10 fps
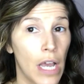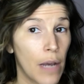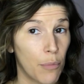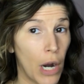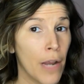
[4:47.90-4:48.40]

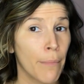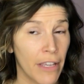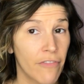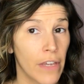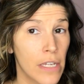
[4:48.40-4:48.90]
not prime my
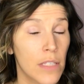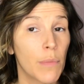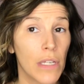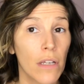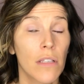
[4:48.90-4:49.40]
face
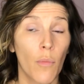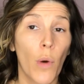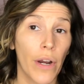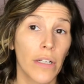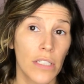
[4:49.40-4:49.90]
because I'm
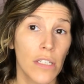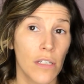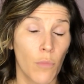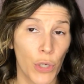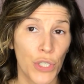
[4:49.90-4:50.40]
wearing a
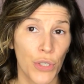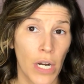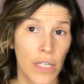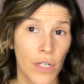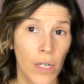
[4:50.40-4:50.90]
tinted
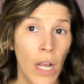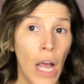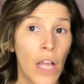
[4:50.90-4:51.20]
moisturizer.